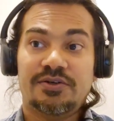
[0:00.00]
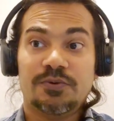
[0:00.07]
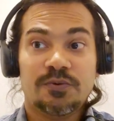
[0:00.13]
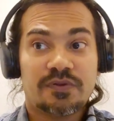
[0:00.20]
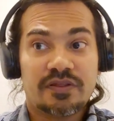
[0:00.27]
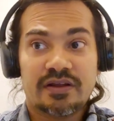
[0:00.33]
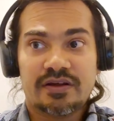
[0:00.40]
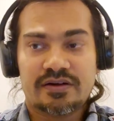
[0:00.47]
you
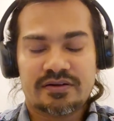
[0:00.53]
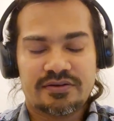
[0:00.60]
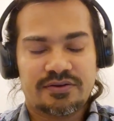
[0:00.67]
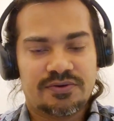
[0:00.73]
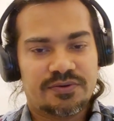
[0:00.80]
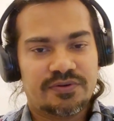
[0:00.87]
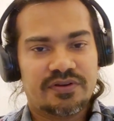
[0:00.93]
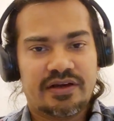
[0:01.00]
think
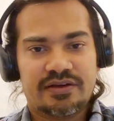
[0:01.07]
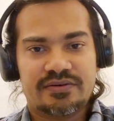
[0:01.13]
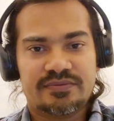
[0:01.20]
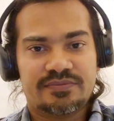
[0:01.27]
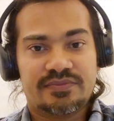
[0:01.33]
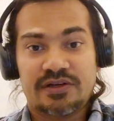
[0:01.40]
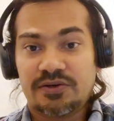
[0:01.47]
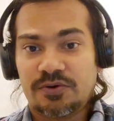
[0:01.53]
that
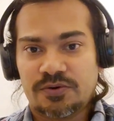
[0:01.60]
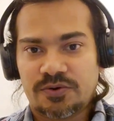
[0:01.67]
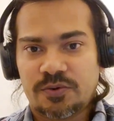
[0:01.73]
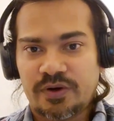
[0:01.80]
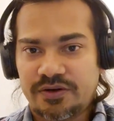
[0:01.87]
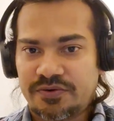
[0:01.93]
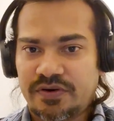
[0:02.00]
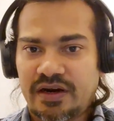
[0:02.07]
they're not
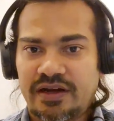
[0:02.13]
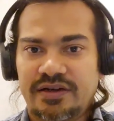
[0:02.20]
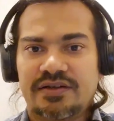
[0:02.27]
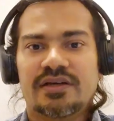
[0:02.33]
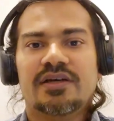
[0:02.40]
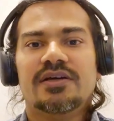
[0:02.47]
quite right.